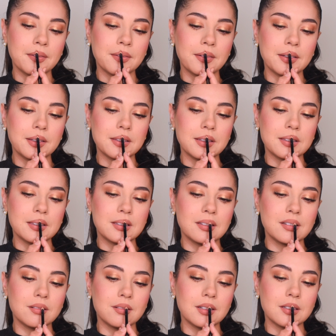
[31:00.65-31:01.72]
because I
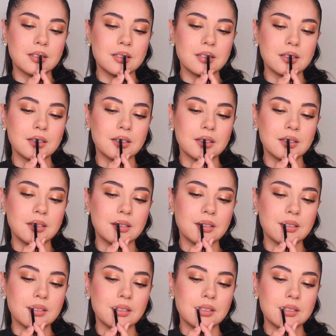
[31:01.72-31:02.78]
still want to
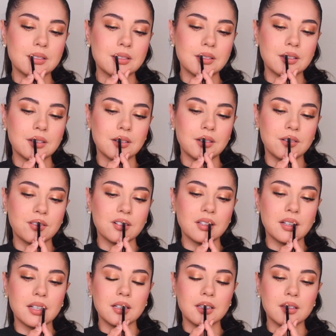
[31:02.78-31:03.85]
connect this like
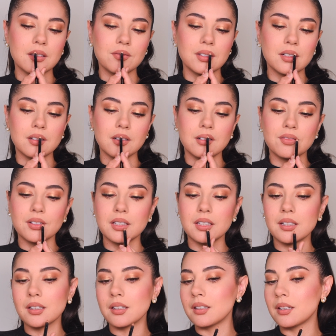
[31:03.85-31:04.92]
overlining in the middle over
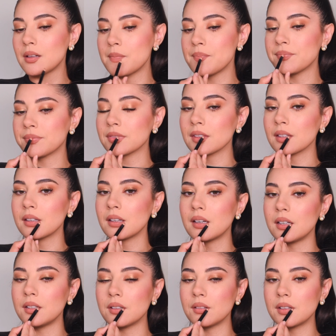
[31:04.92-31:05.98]
here.
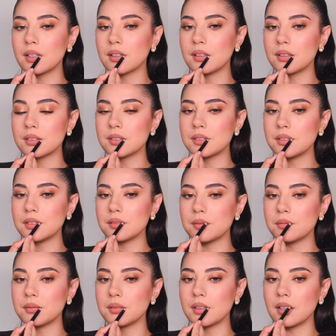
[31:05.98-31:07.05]
I don't want to go
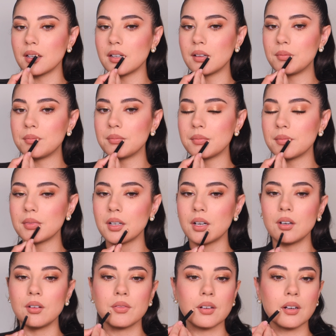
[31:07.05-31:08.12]
too
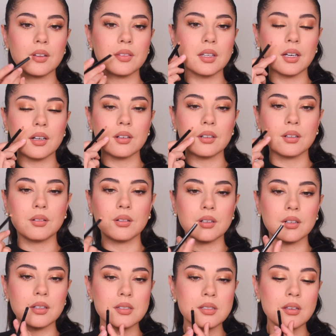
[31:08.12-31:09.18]
over on the outer
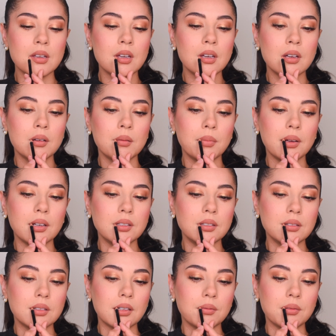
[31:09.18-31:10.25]
corners, but I
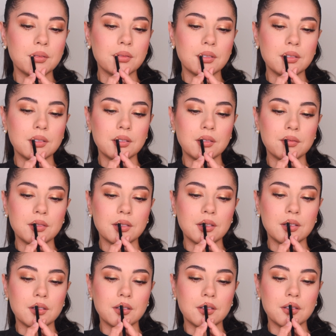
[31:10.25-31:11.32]
do come up a little
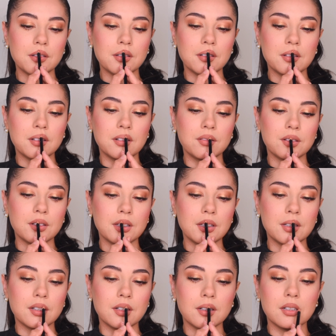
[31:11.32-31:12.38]
bit over
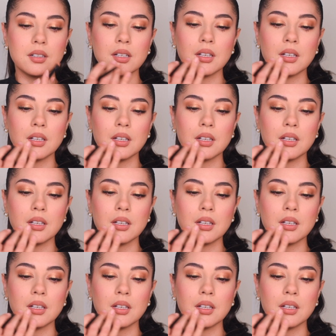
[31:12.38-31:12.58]
here.